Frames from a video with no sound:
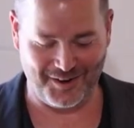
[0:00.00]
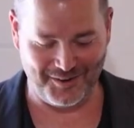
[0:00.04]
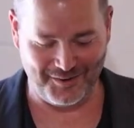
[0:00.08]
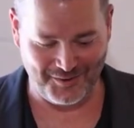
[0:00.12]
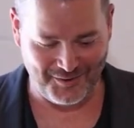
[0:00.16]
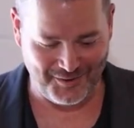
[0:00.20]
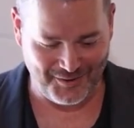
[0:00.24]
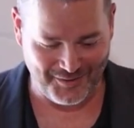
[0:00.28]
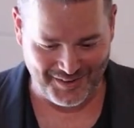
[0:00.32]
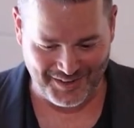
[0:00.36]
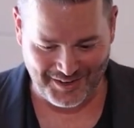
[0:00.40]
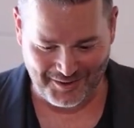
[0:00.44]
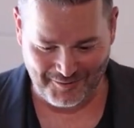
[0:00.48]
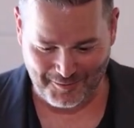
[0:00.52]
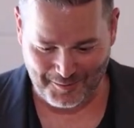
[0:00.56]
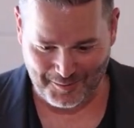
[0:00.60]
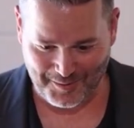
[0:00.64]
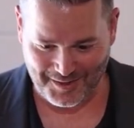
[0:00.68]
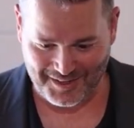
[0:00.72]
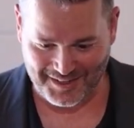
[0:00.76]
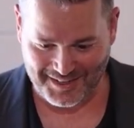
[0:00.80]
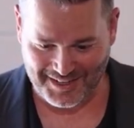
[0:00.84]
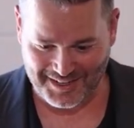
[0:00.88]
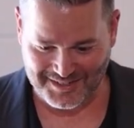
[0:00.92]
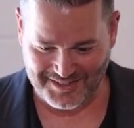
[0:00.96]
I don't know that
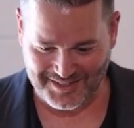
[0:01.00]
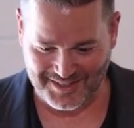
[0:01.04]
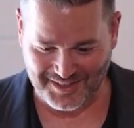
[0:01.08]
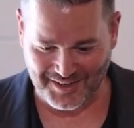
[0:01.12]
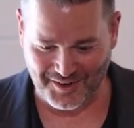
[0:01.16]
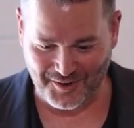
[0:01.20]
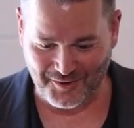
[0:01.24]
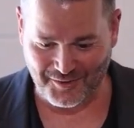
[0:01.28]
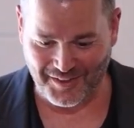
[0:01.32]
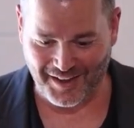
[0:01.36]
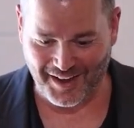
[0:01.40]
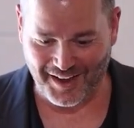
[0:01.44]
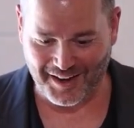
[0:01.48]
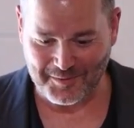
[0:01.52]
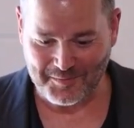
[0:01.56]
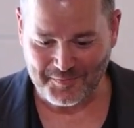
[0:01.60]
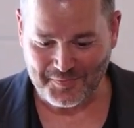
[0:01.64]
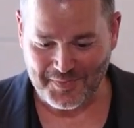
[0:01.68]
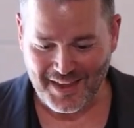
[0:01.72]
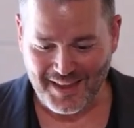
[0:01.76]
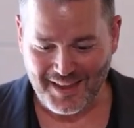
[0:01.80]
everybody needs to know that.